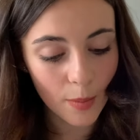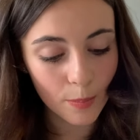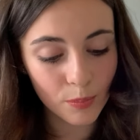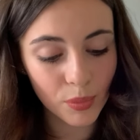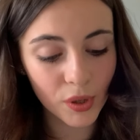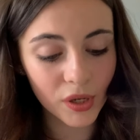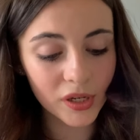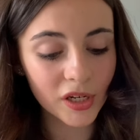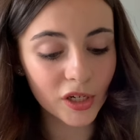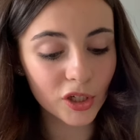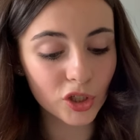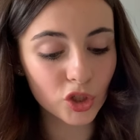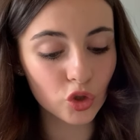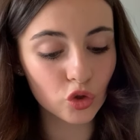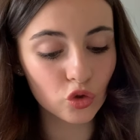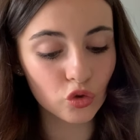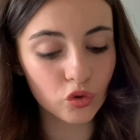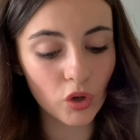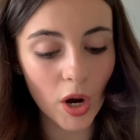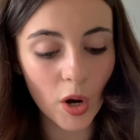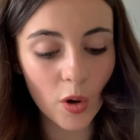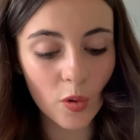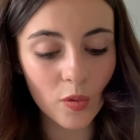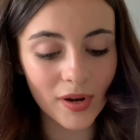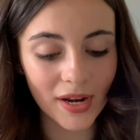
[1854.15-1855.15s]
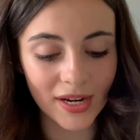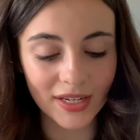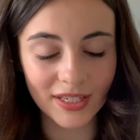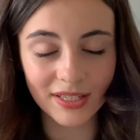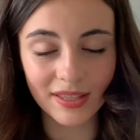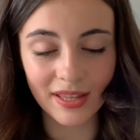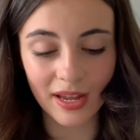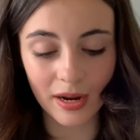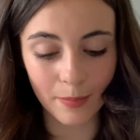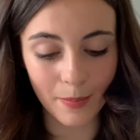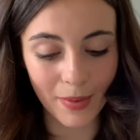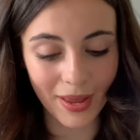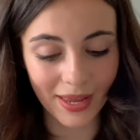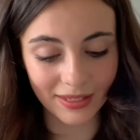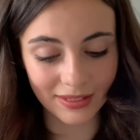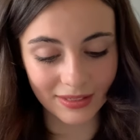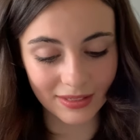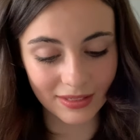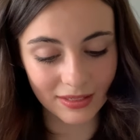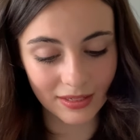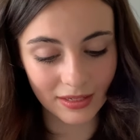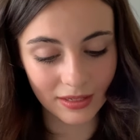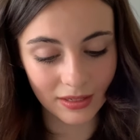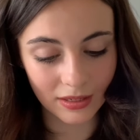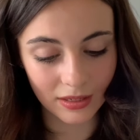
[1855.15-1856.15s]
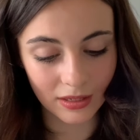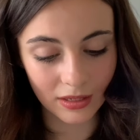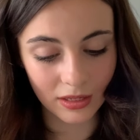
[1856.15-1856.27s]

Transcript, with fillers: Butler strode into their midst.